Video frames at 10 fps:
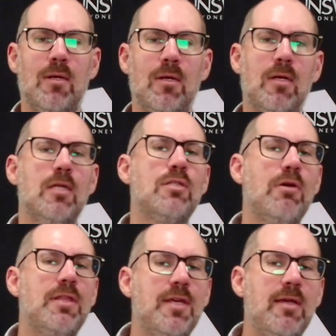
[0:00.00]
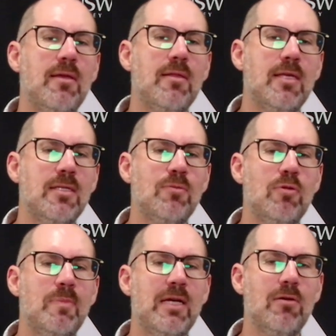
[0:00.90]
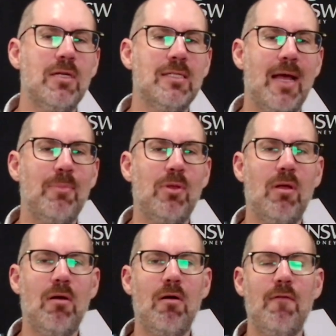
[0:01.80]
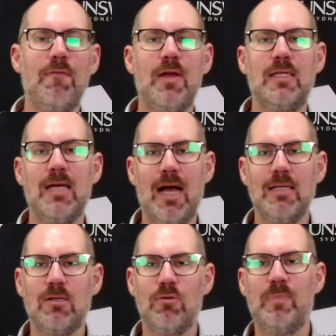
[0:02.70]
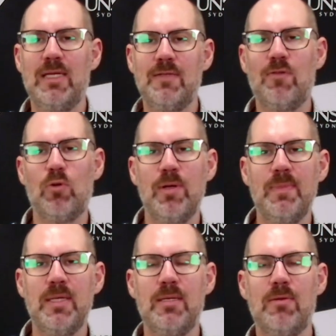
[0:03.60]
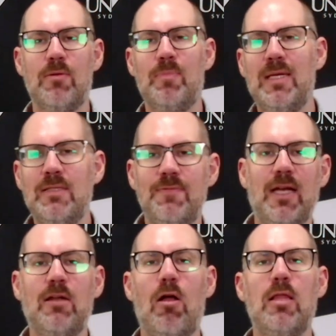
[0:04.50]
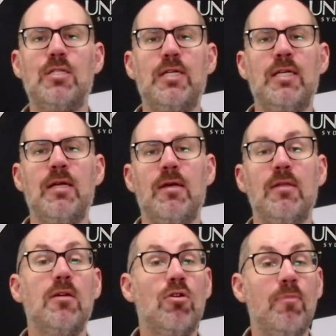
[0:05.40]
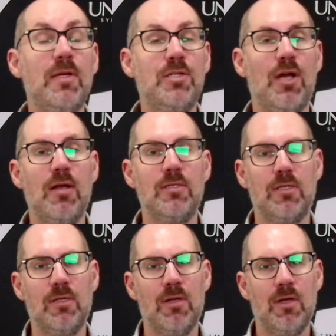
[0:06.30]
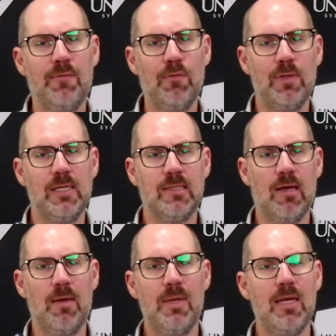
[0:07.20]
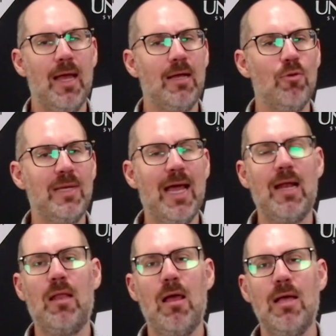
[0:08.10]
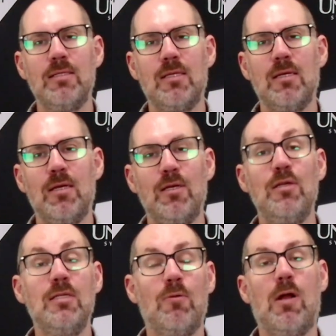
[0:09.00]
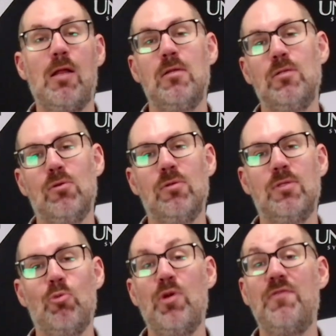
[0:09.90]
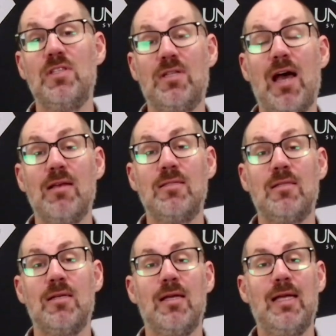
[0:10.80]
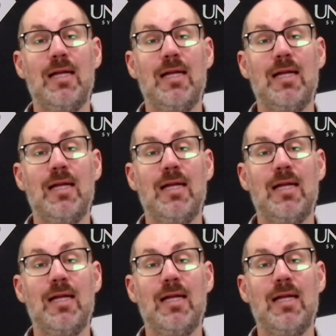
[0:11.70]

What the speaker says: So I think this would be a good example of a task or a piece of equipment or a piece of technology that could be chosen for the assignment and could be analysed using one of the tools that we've discussed in our